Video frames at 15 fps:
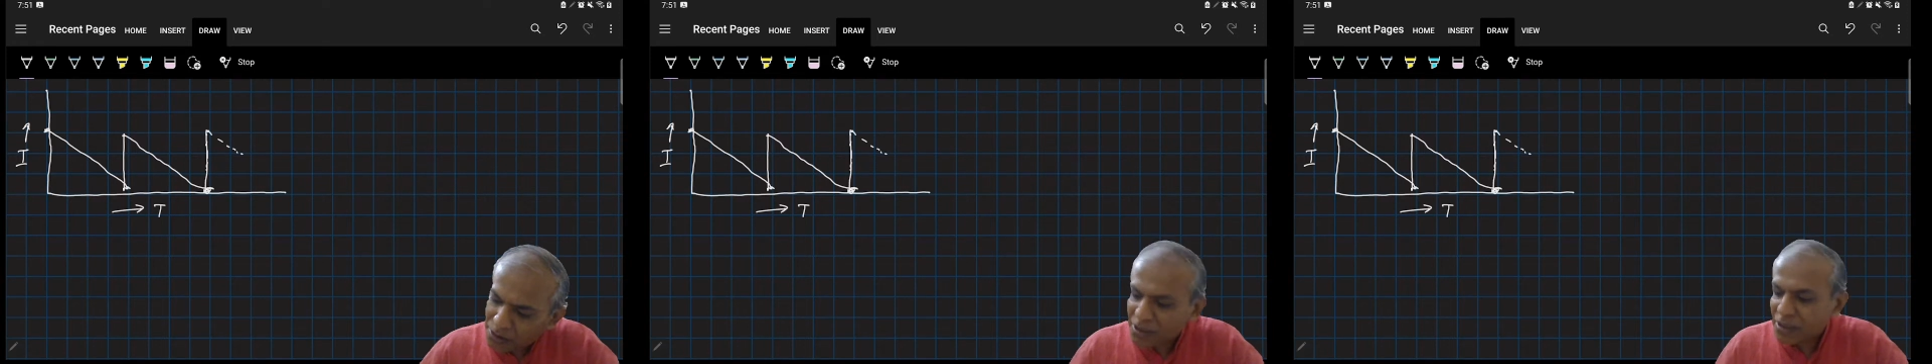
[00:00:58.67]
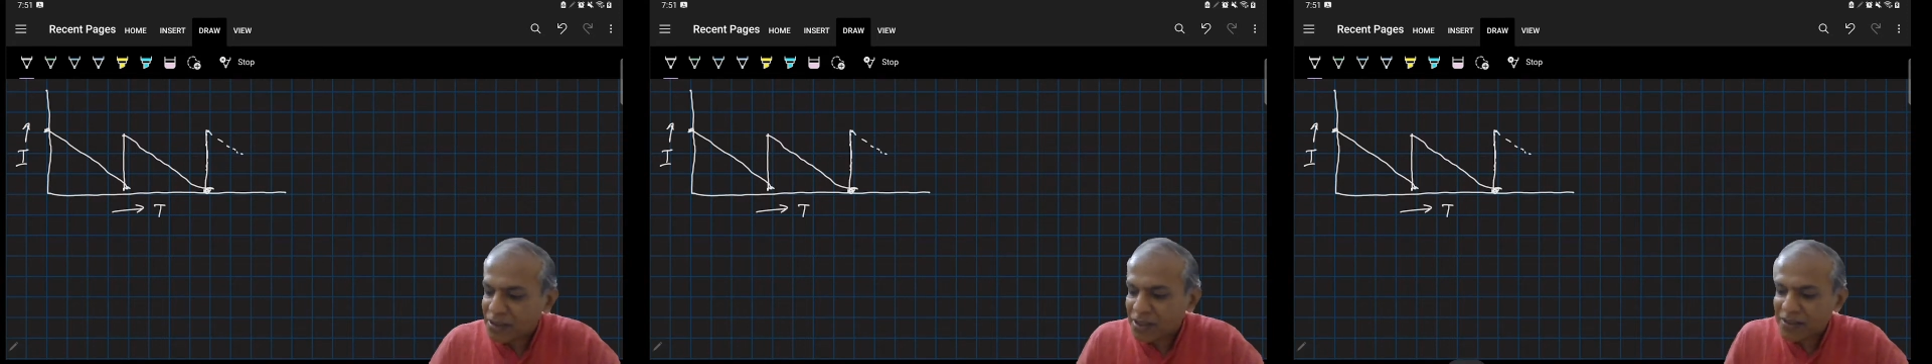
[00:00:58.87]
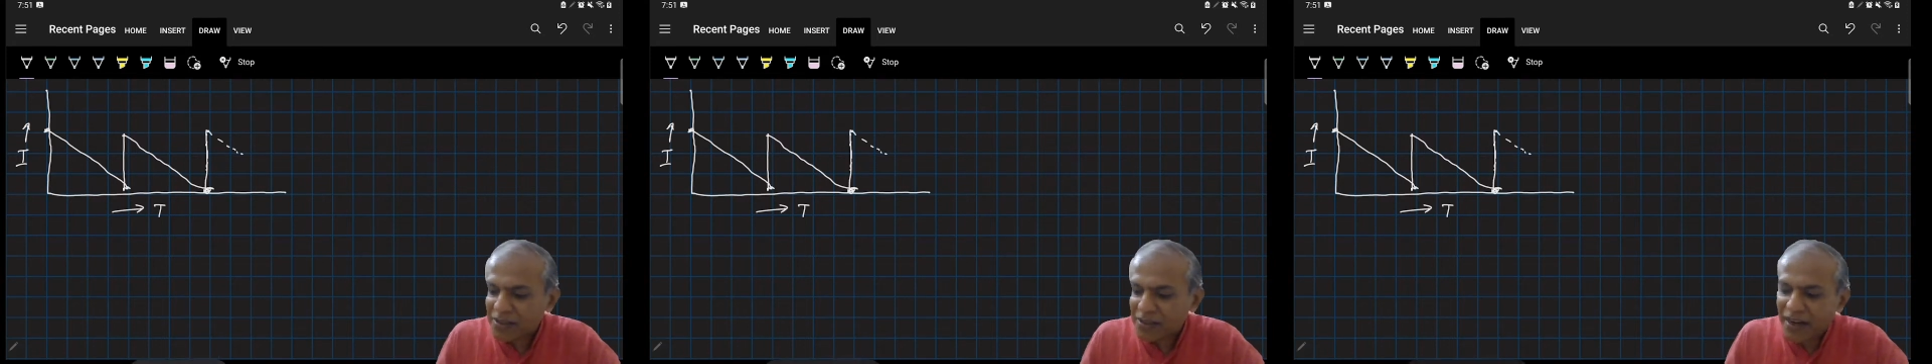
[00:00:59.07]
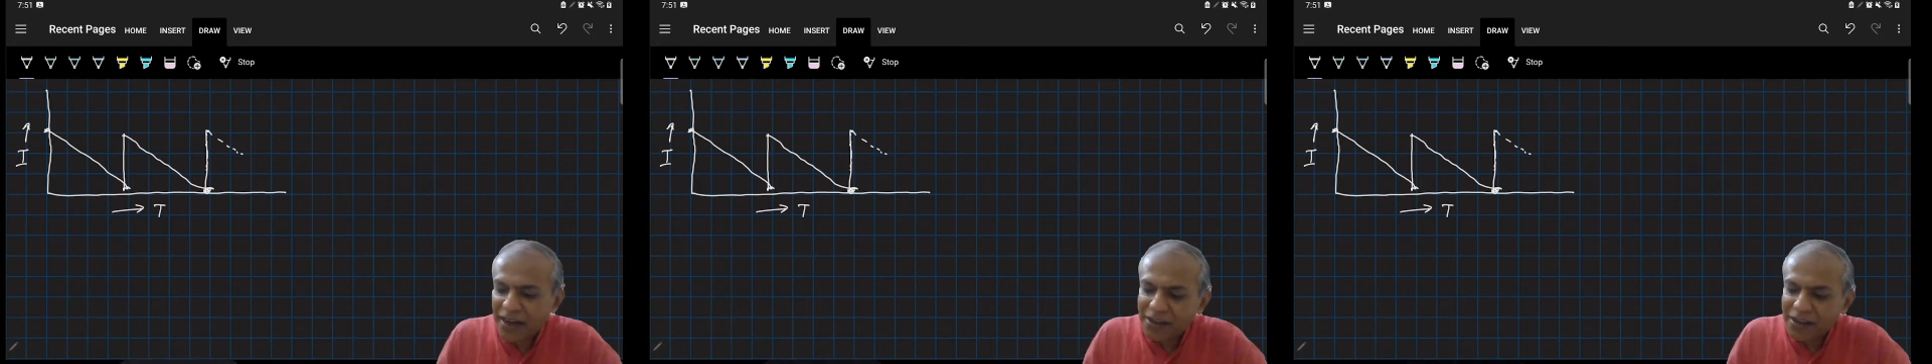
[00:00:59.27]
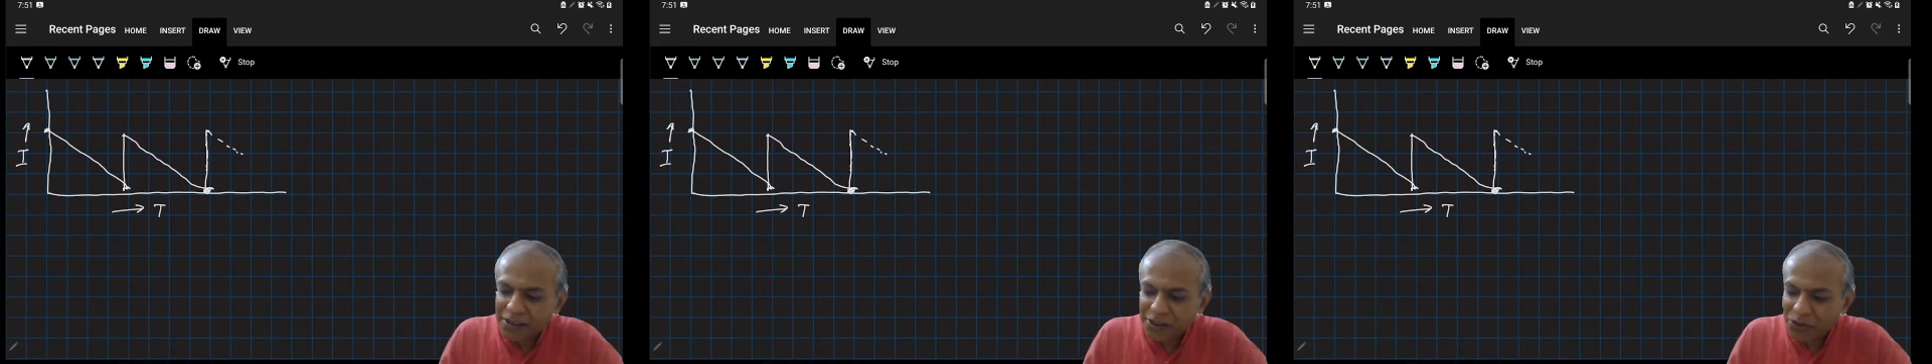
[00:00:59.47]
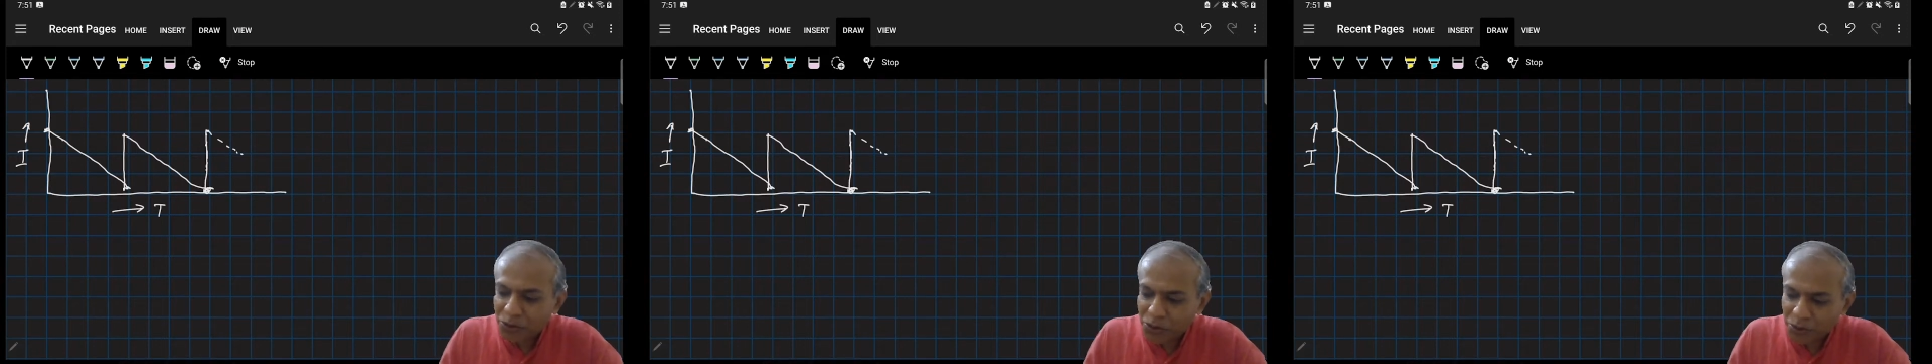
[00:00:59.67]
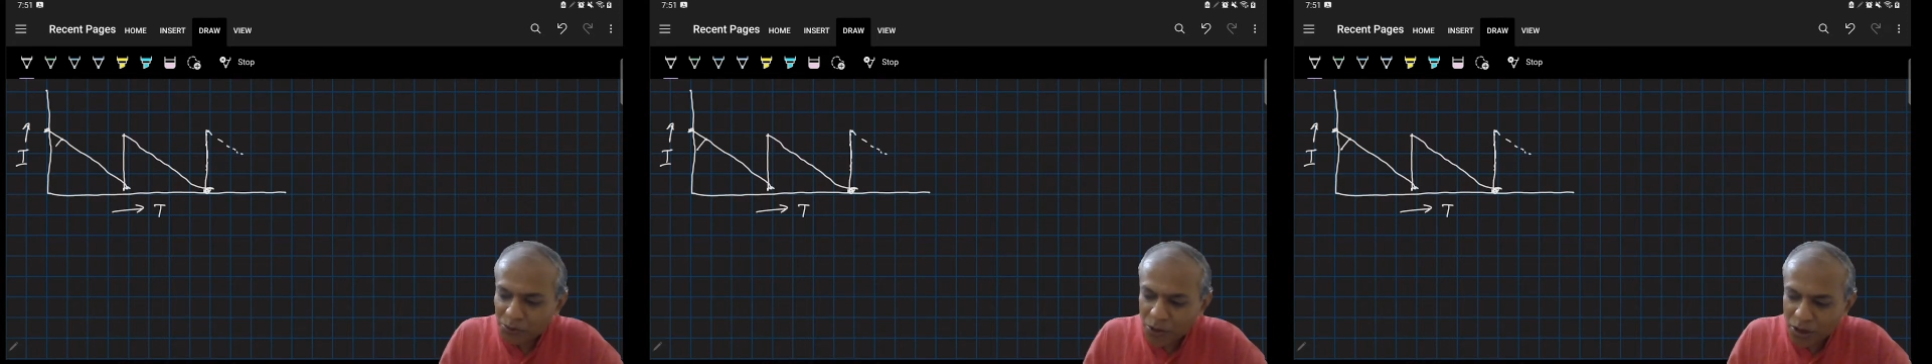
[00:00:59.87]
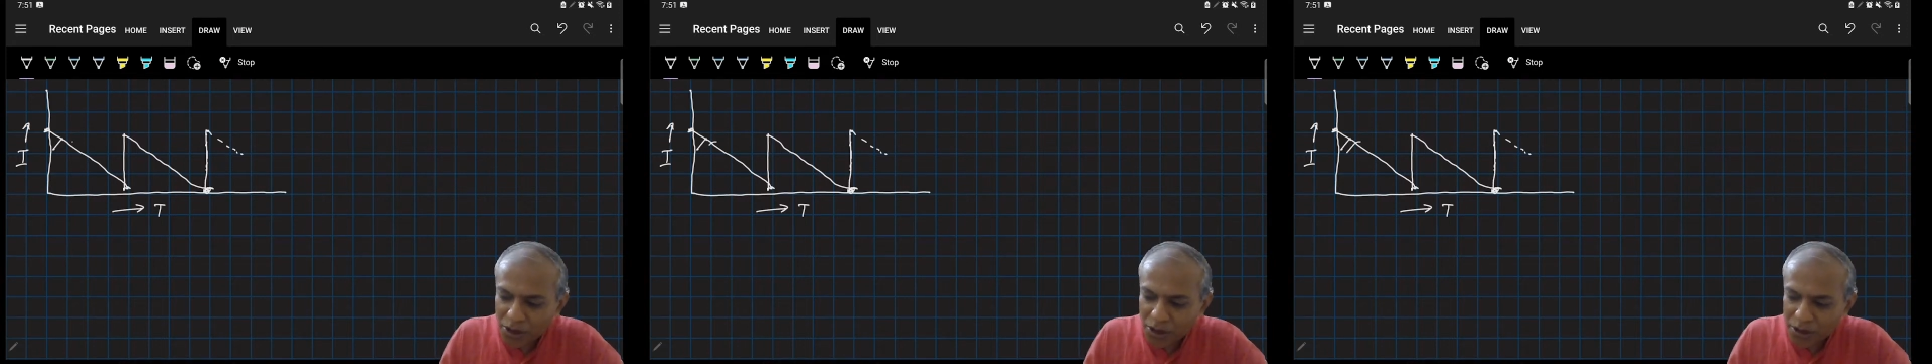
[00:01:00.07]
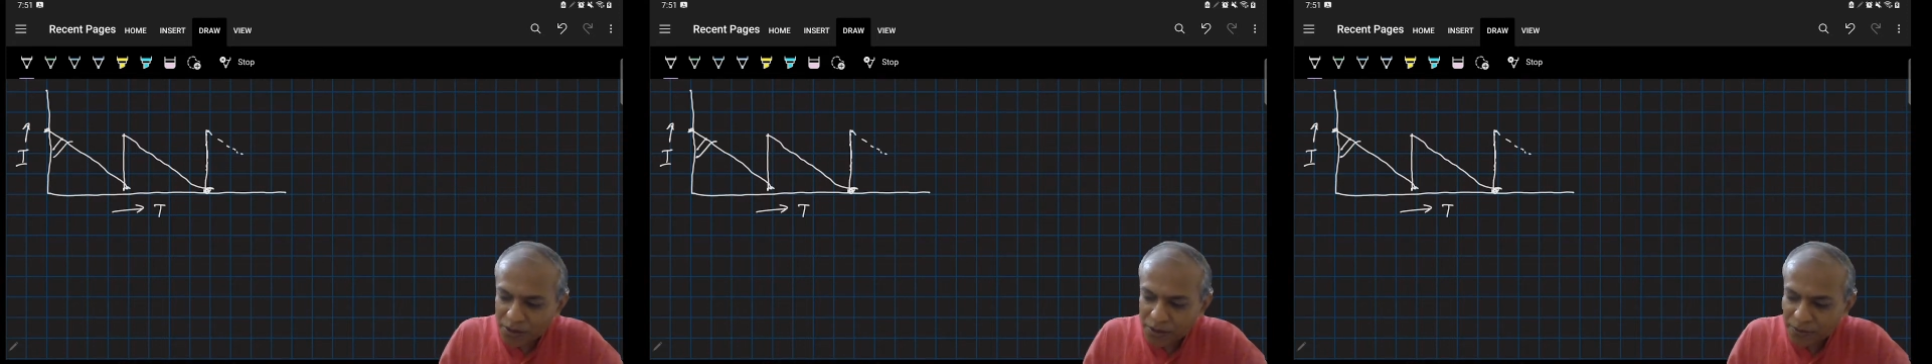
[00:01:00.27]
This is the standard EOQ model.